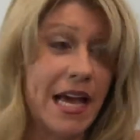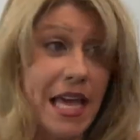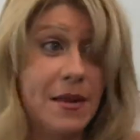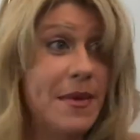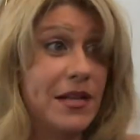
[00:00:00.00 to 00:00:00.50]
I
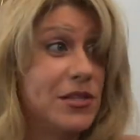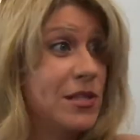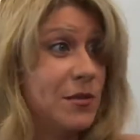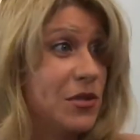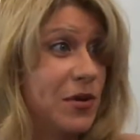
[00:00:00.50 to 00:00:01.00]
can't imagine
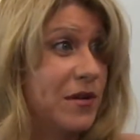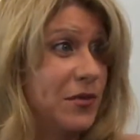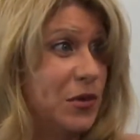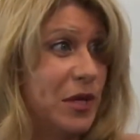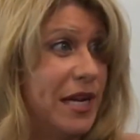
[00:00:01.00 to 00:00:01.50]
someone doing it
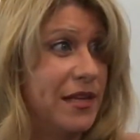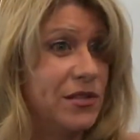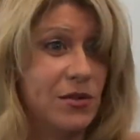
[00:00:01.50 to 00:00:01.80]
for three days.